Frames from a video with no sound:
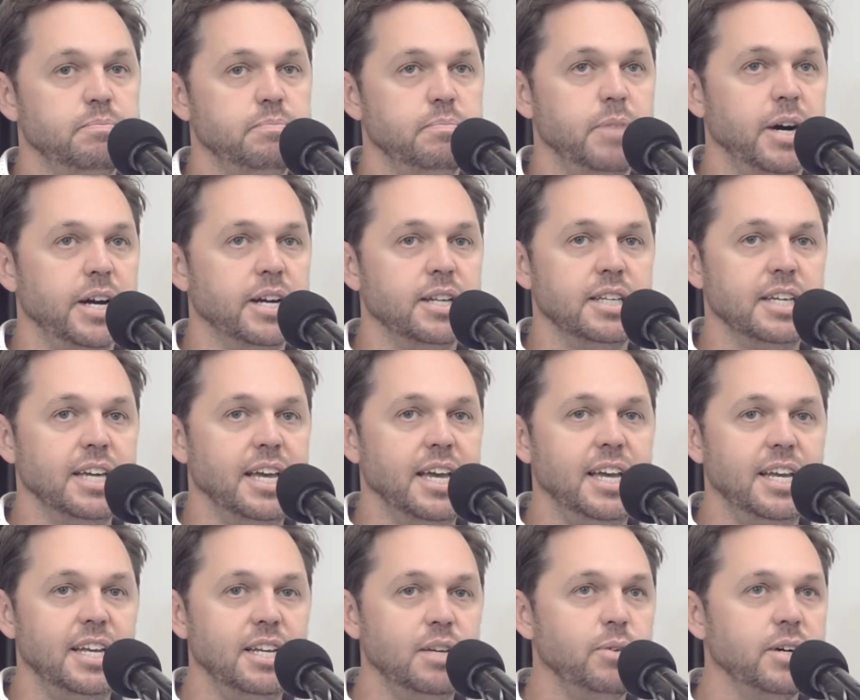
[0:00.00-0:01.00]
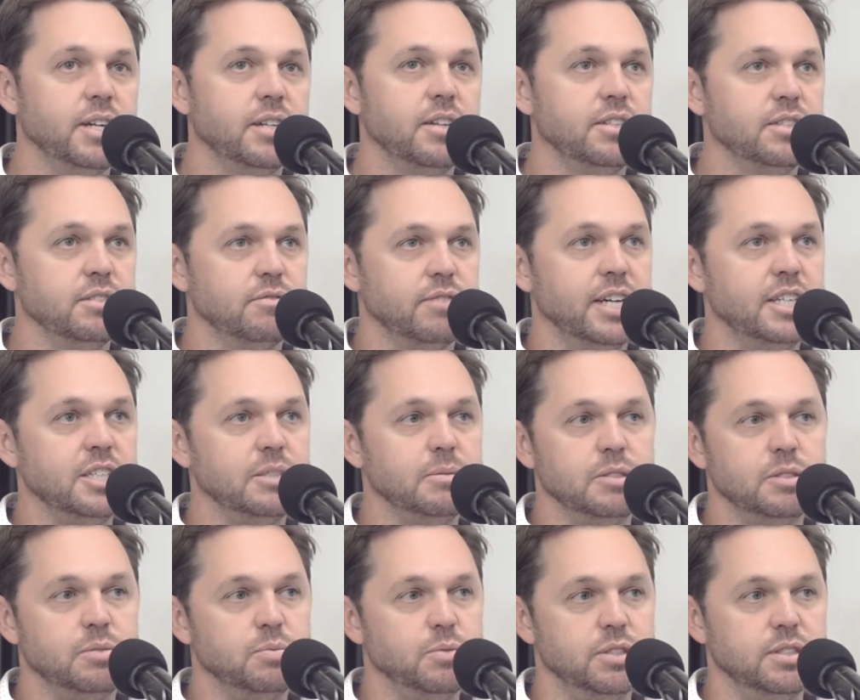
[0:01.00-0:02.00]
don't think any one of those
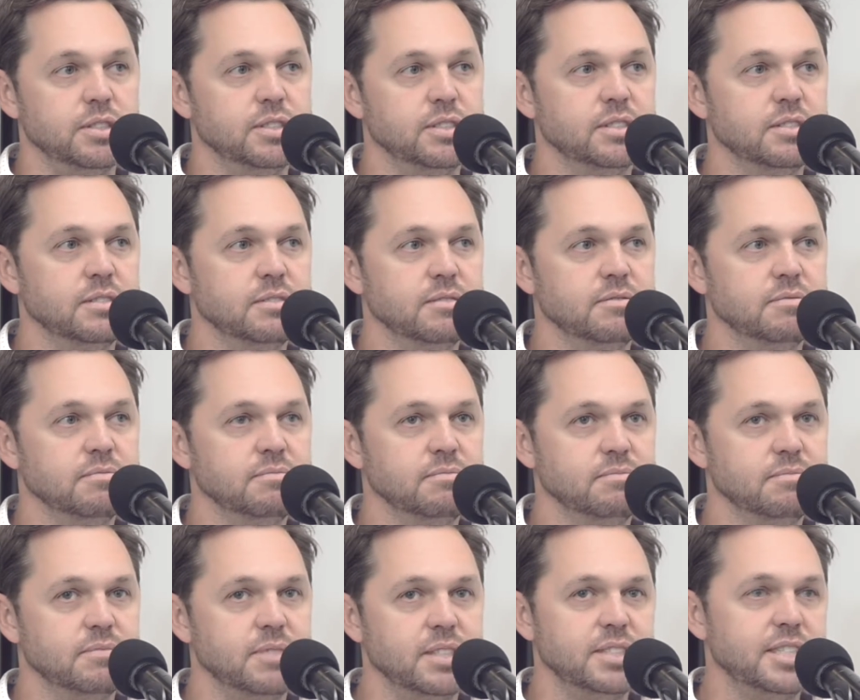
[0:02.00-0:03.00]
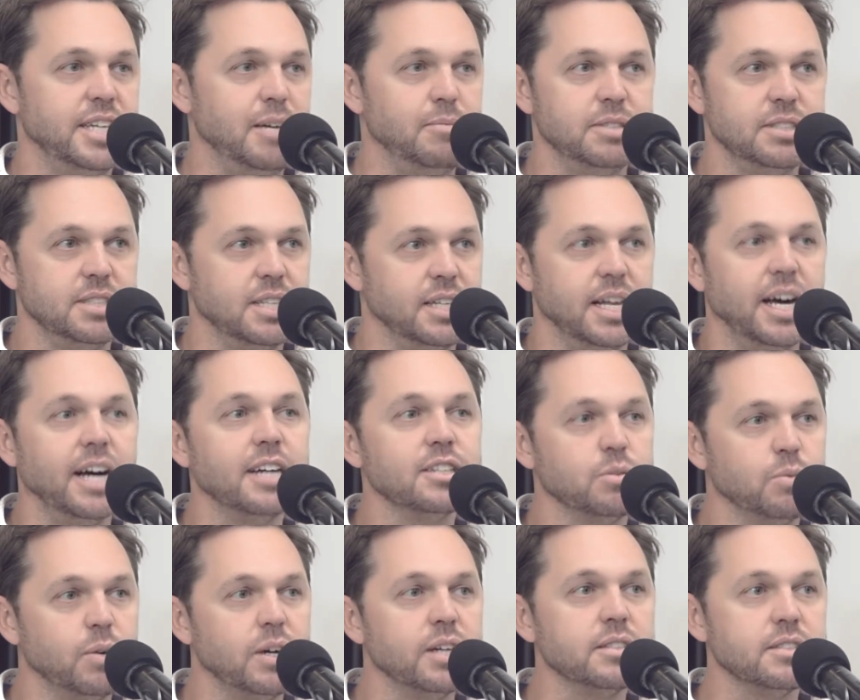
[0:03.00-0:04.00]
arrangements was the same as the last
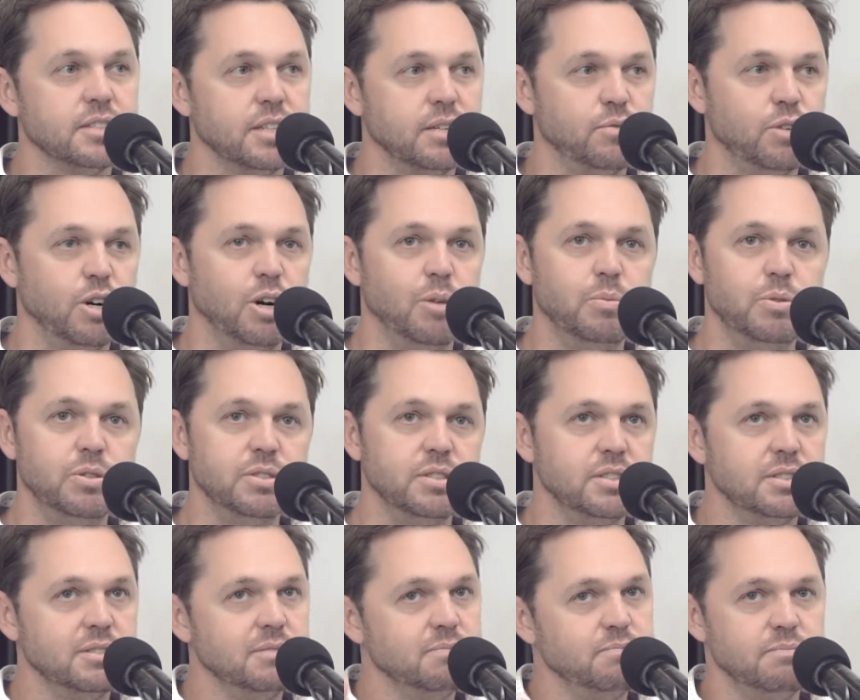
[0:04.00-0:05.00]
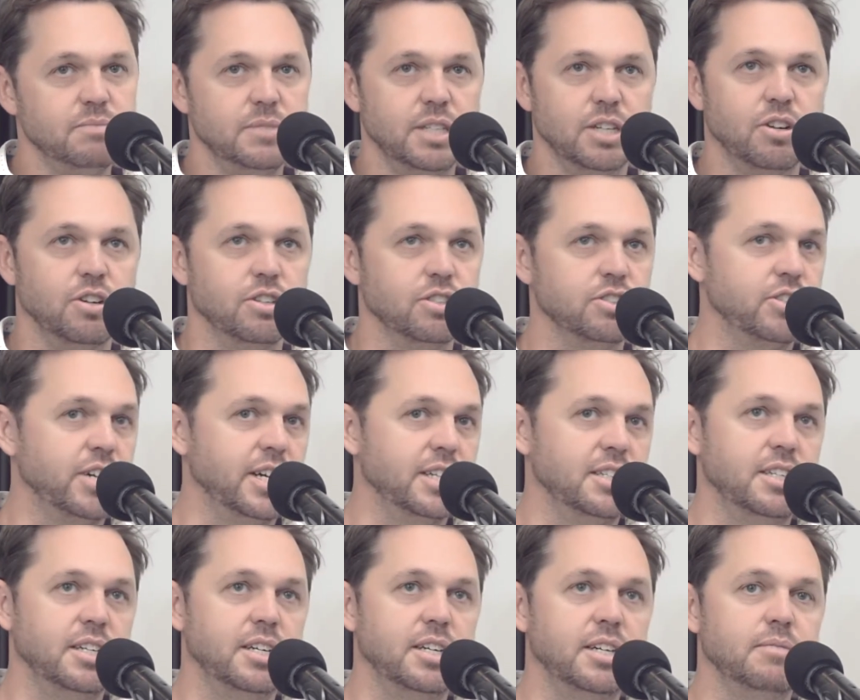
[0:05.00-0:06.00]
one. So Rob was a
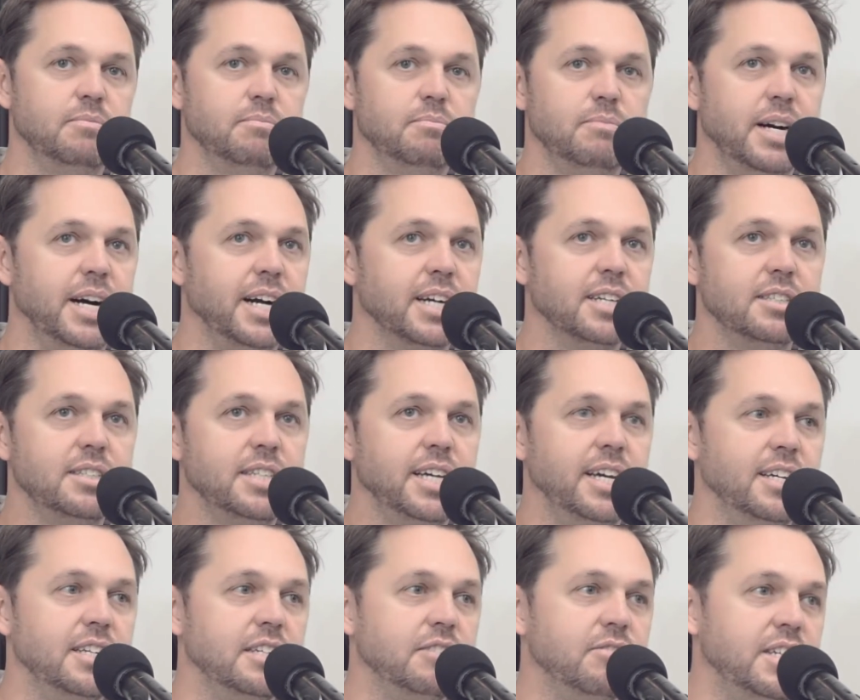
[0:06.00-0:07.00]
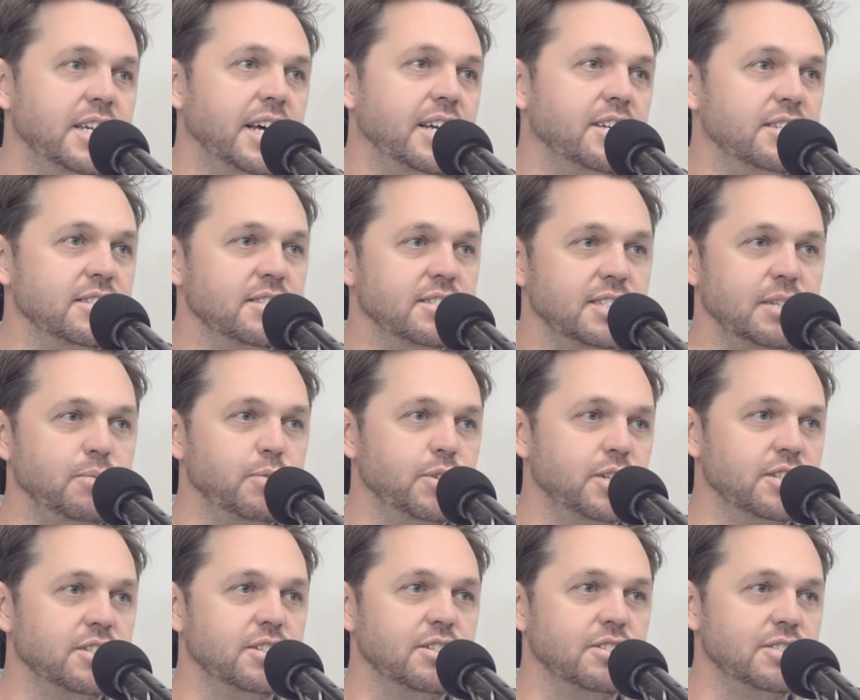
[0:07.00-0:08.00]
contractor. Mark had taken a redundancy,
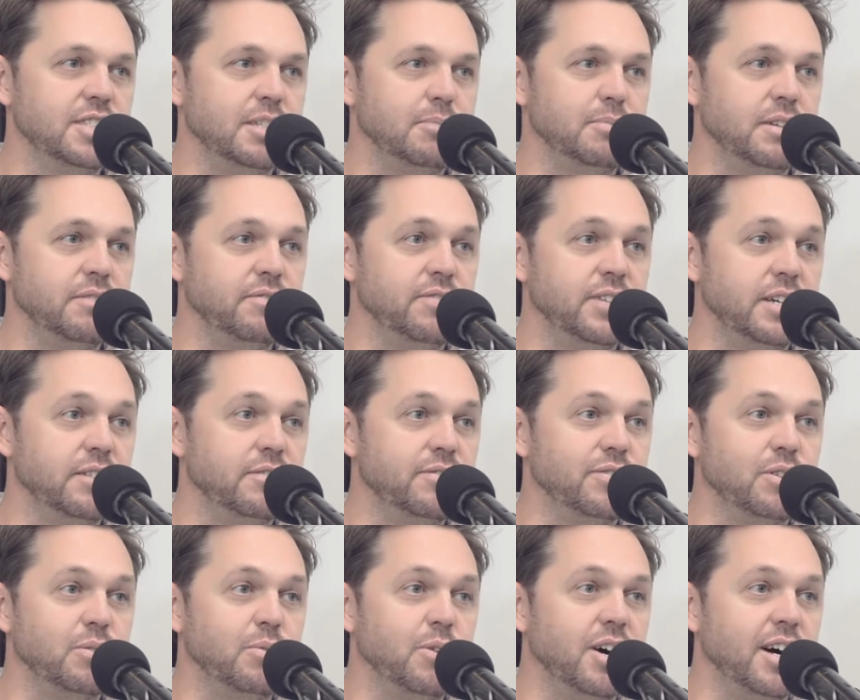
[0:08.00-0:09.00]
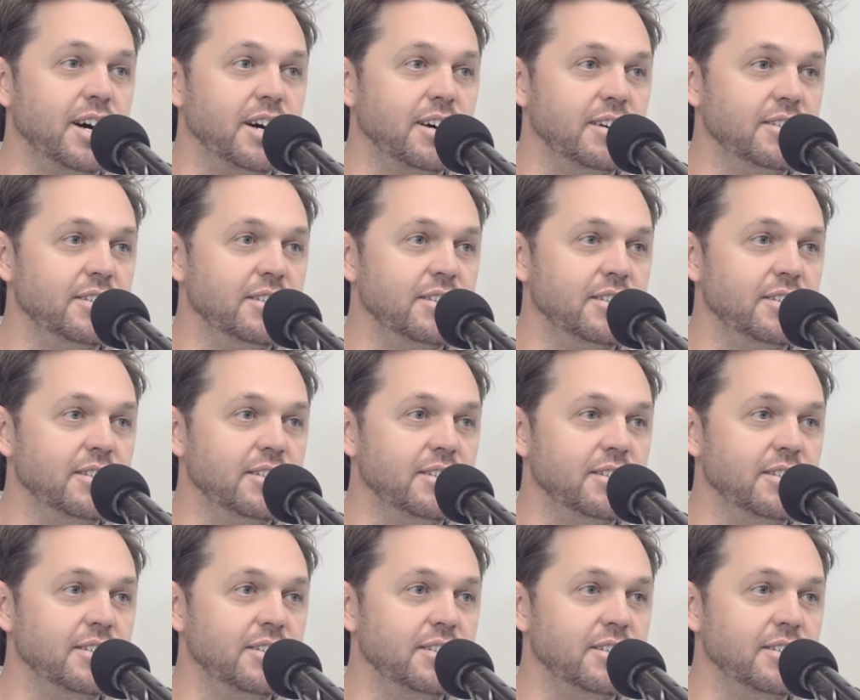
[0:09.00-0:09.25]
wanted to do something fun for a while.